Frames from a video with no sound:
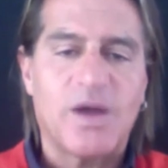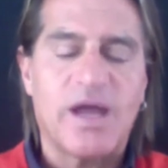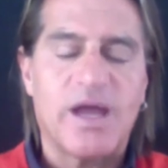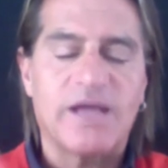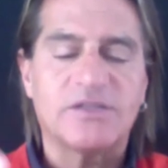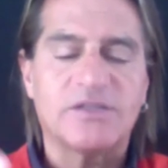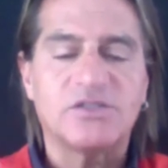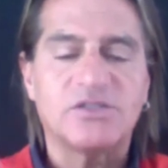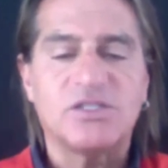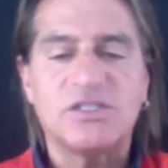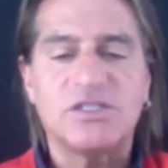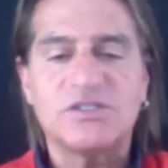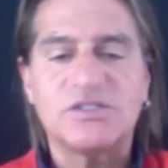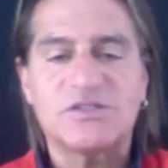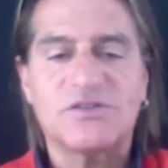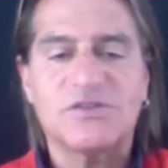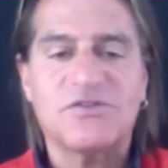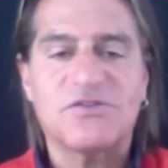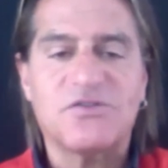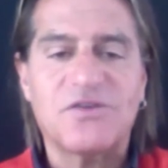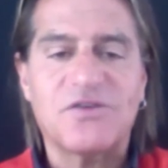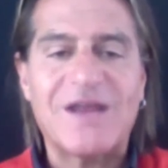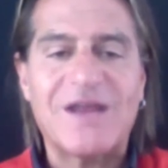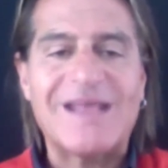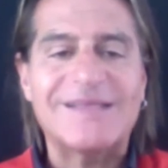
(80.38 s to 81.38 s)
why she's
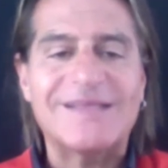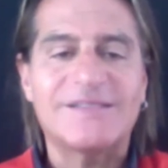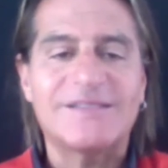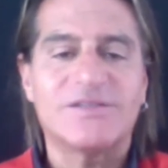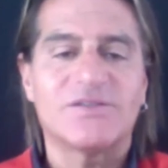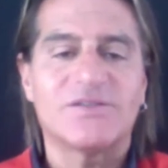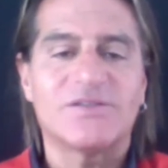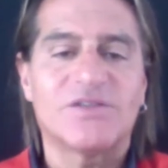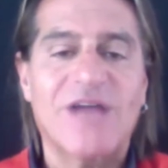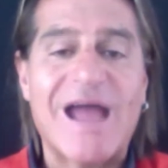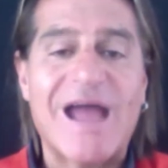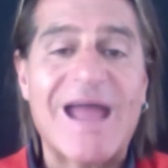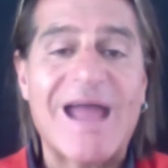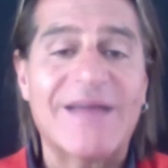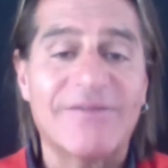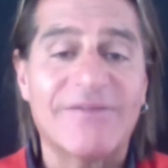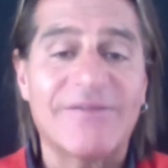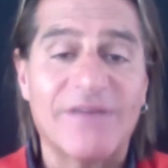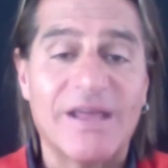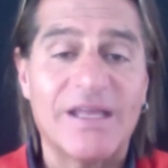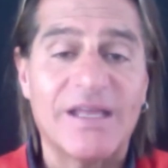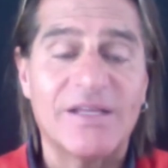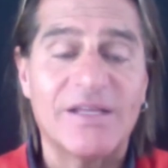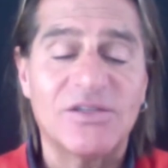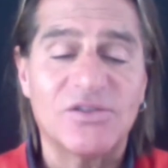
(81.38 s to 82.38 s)
afraid to
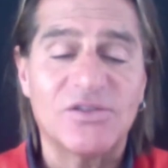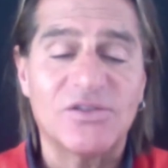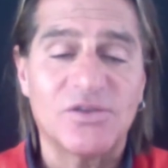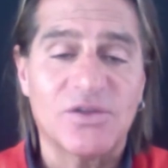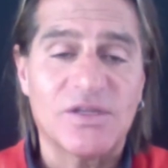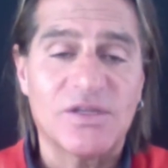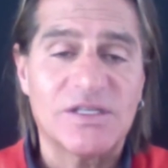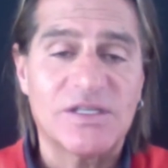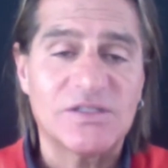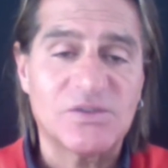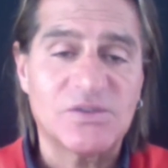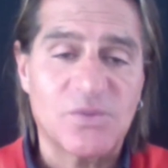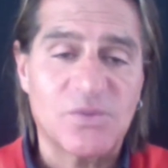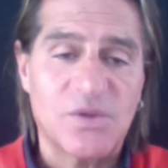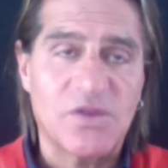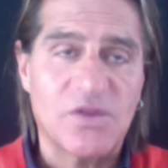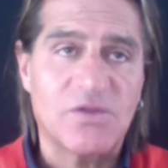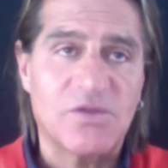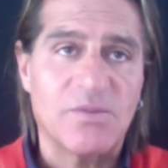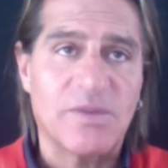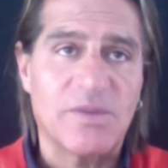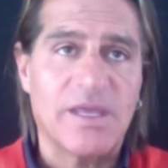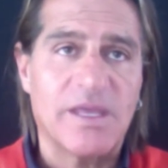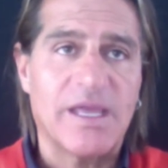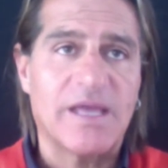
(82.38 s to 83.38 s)
dive into this
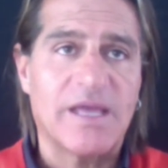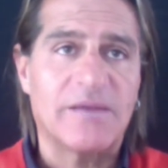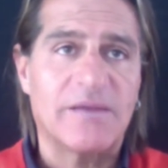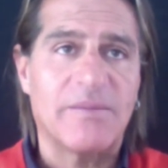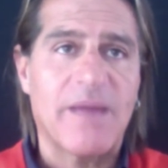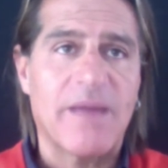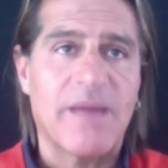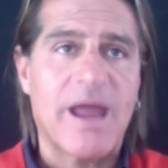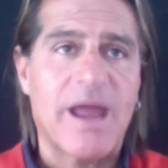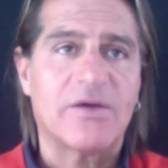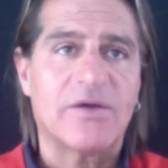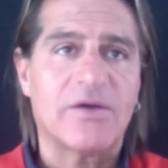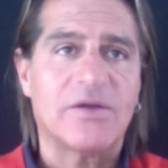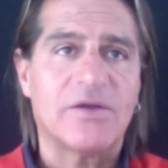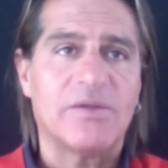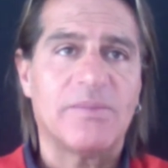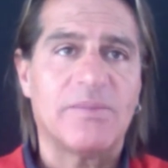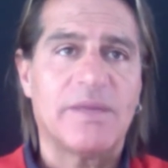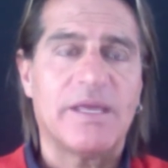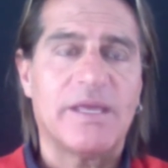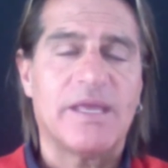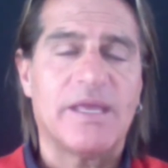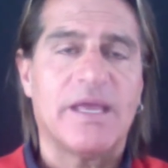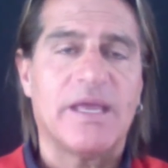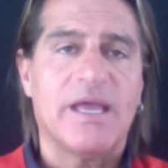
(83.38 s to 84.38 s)
with me and marry
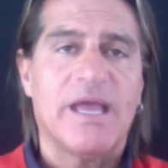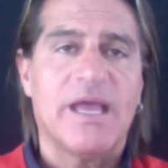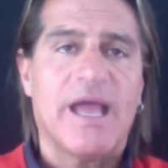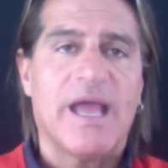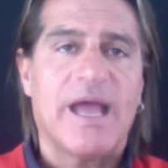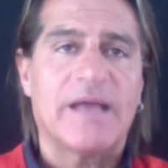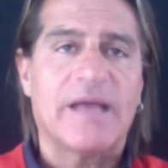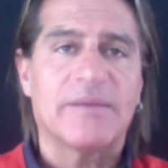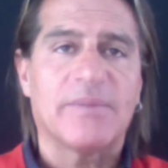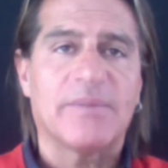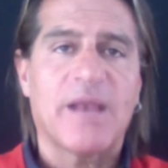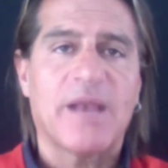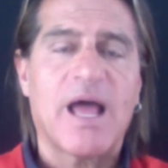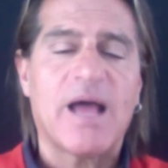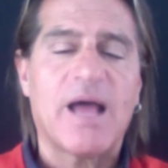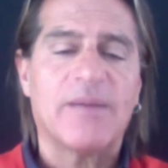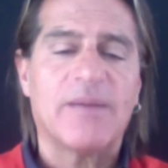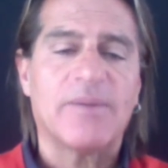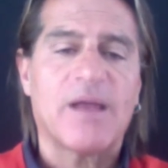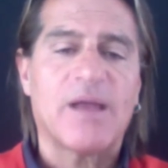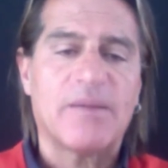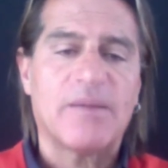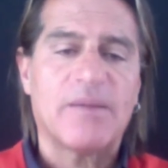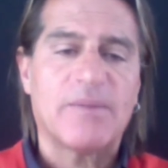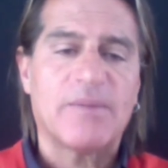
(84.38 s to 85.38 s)
me and
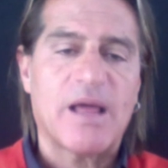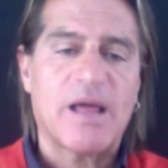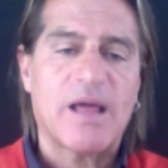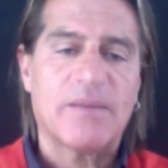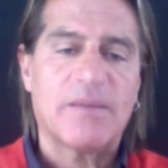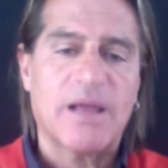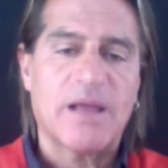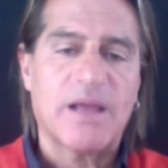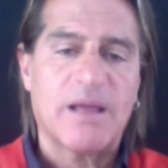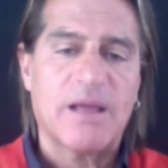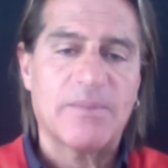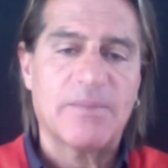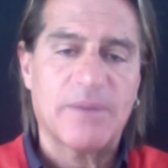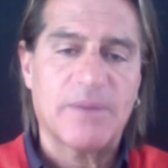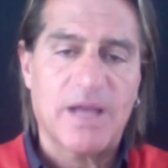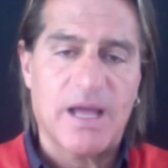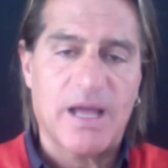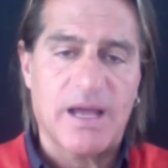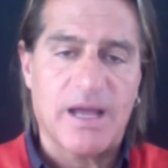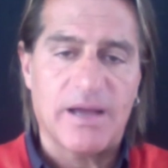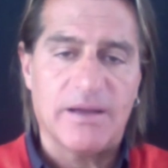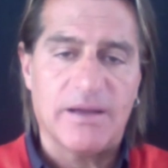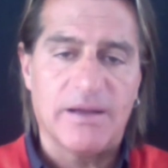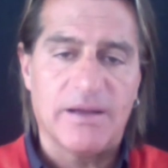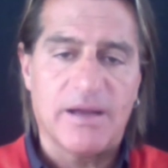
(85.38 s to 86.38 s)
blah, blah, blah, blah,
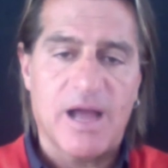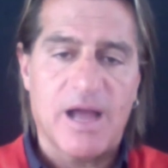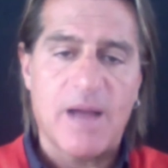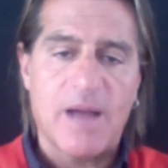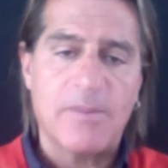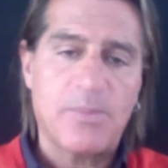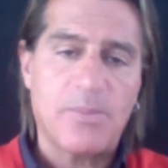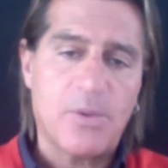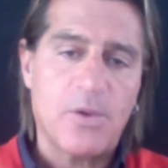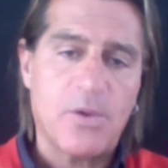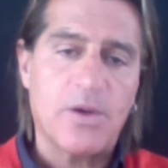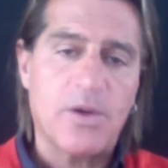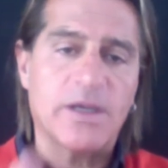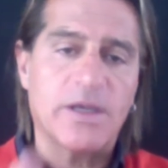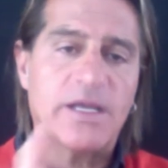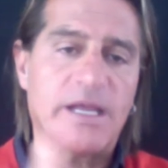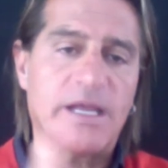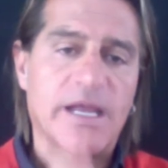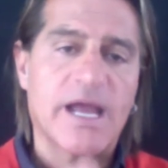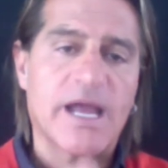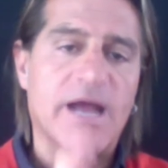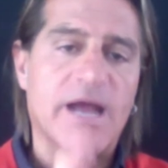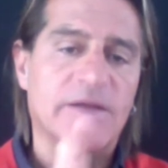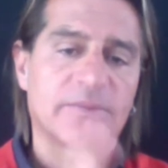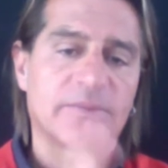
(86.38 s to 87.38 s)
blah. I'm
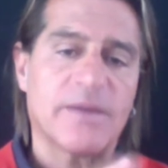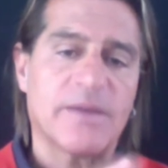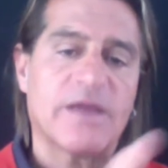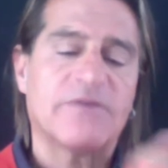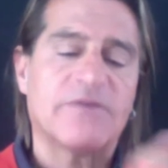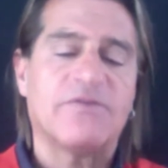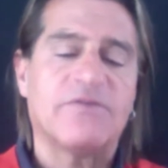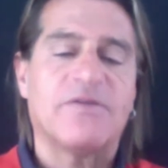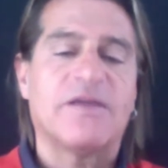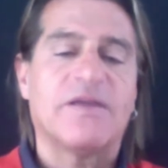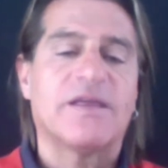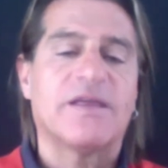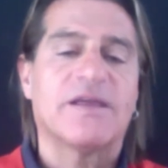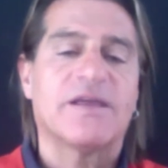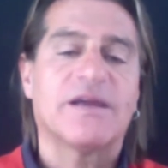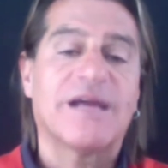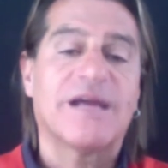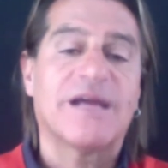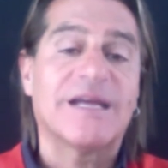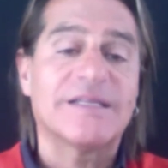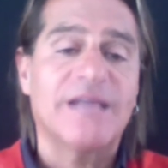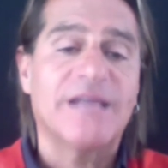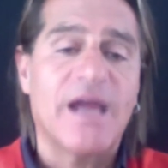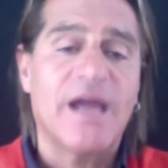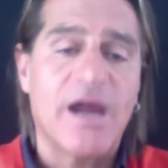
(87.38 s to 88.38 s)
pointing out my finger
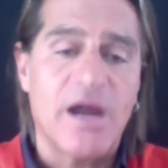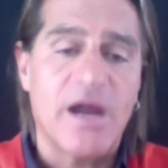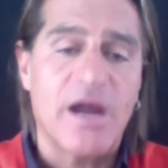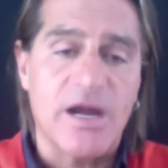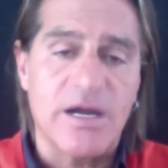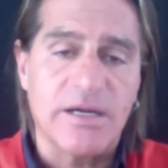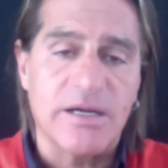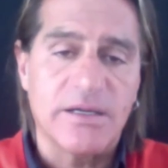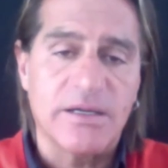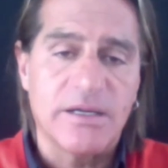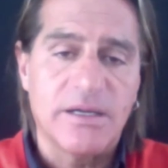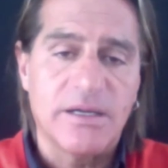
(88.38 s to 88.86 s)
at her.